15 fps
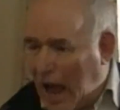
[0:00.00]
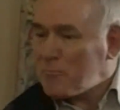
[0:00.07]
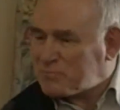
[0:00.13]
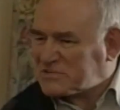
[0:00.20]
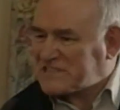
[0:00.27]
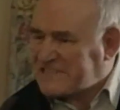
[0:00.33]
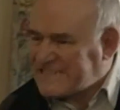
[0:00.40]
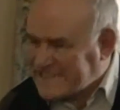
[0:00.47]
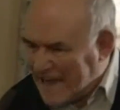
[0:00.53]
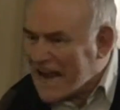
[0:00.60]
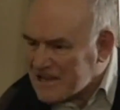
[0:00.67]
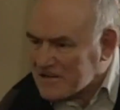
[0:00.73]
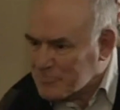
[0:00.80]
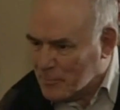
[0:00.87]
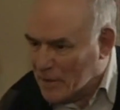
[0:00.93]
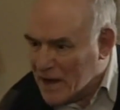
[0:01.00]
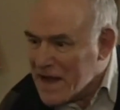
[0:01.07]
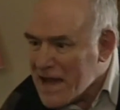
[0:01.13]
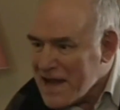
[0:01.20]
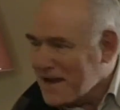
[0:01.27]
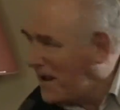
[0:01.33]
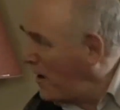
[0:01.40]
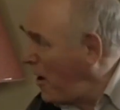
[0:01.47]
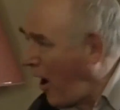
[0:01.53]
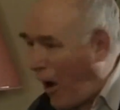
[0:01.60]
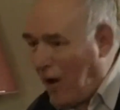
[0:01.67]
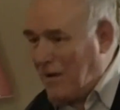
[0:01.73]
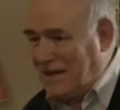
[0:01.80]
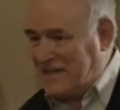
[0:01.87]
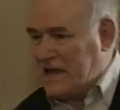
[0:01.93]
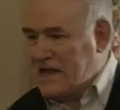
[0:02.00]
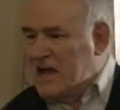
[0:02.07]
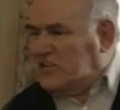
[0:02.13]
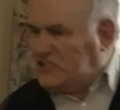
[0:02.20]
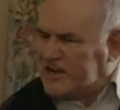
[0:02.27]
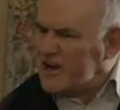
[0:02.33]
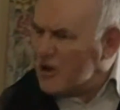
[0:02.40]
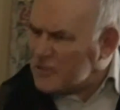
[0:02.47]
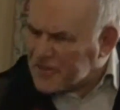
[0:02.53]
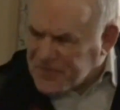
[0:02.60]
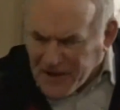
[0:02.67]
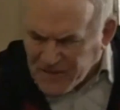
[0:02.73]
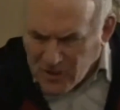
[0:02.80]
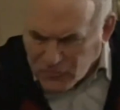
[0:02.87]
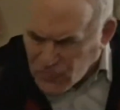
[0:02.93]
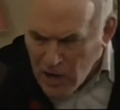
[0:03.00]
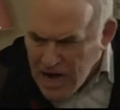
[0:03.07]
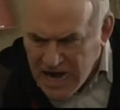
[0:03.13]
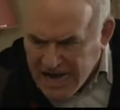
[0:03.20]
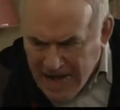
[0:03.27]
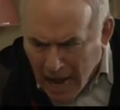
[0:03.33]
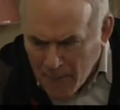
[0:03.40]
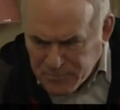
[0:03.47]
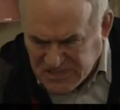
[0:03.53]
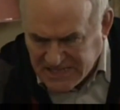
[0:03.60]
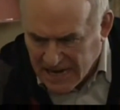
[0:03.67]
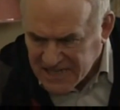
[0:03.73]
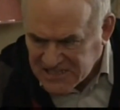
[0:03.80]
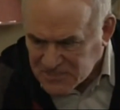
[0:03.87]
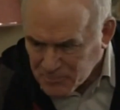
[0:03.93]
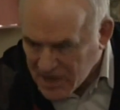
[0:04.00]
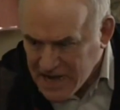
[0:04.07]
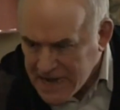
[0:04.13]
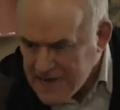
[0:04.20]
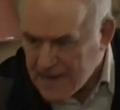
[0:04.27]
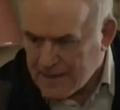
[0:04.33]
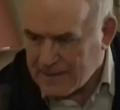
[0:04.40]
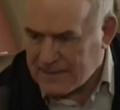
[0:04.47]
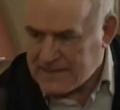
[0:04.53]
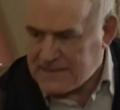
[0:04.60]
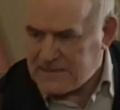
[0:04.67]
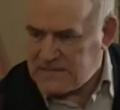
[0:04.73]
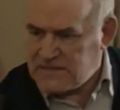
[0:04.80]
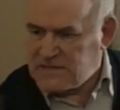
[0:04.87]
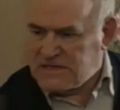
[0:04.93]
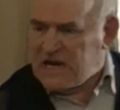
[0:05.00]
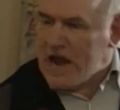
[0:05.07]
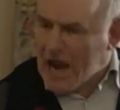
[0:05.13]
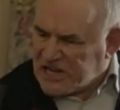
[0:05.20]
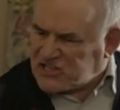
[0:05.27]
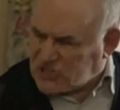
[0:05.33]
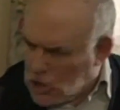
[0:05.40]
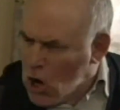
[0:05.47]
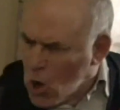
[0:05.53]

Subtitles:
Upset me? Do you know the thing that really upsets me? It's